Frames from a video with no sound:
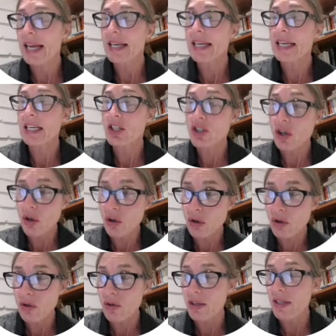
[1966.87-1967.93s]
in
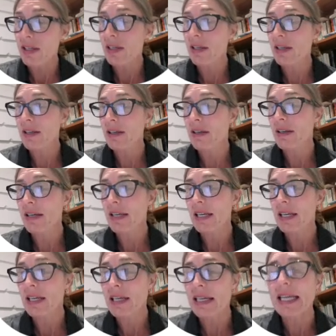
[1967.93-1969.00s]
turn
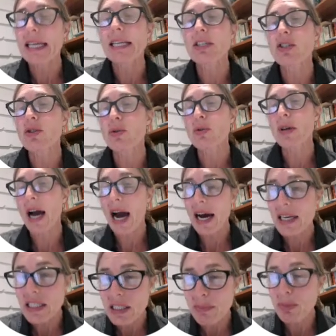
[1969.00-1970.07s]
lead to the
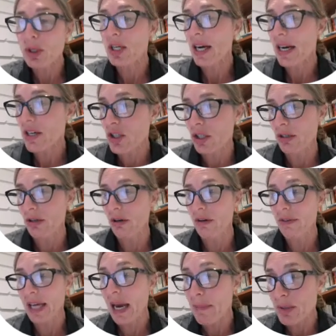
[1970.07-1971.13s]
underproduction of
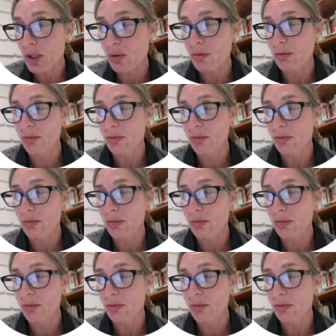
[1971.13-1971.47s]
capital.